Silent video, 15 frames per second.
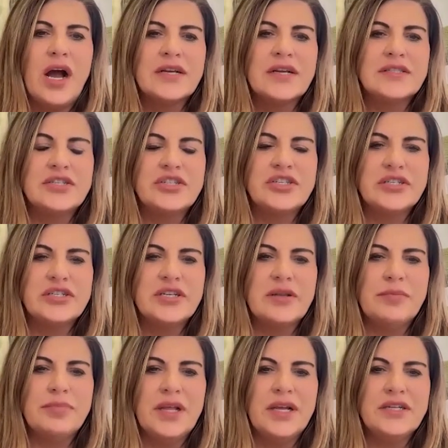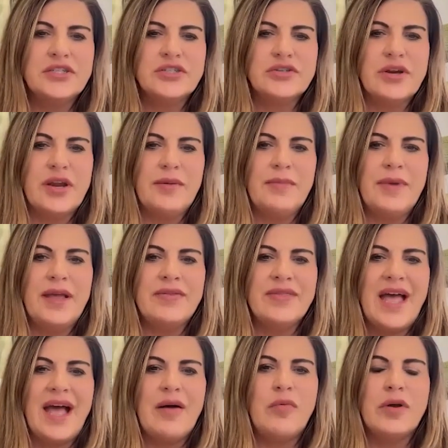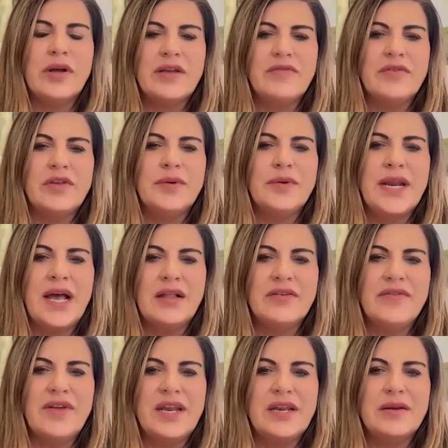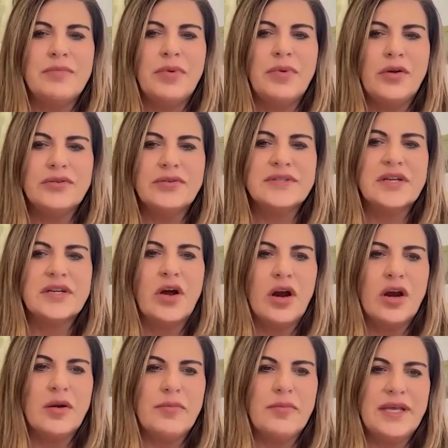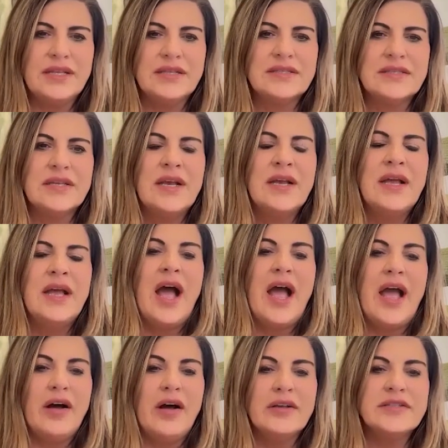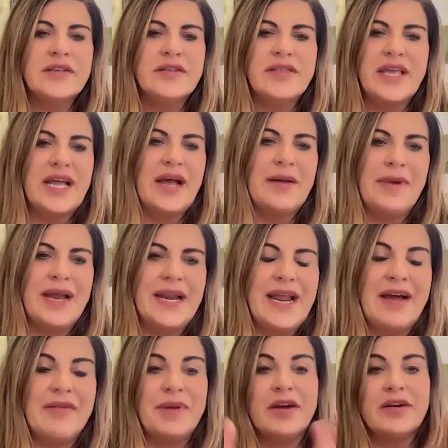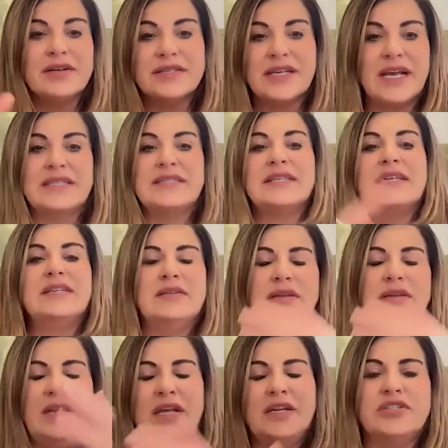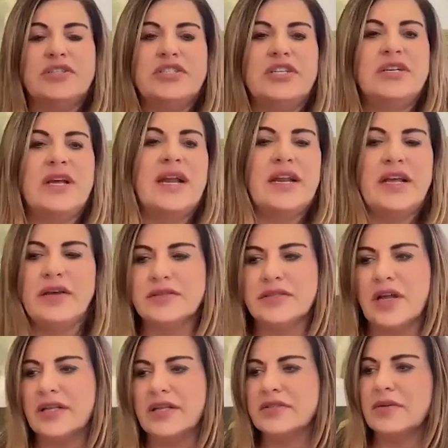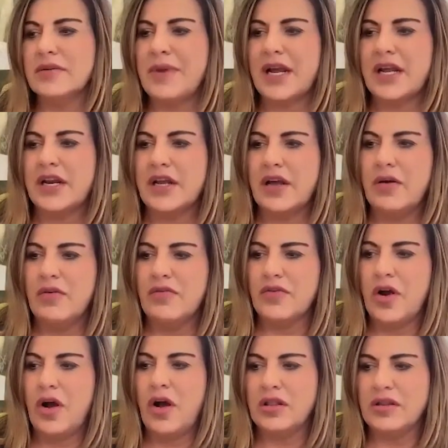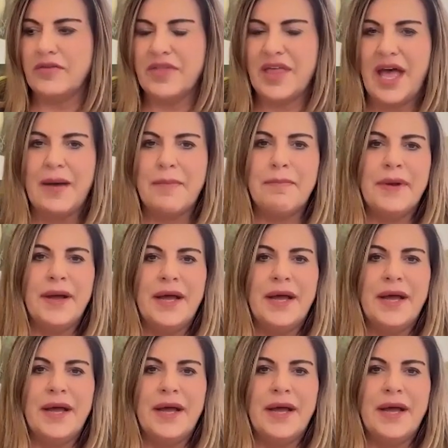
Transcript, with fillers: oxygen to the bloodstream, and that will give you an elevated pulse and heartbeats. I also think I might have parasites, and and she kind of goes on. So I'm not going to go over all of okay, that. So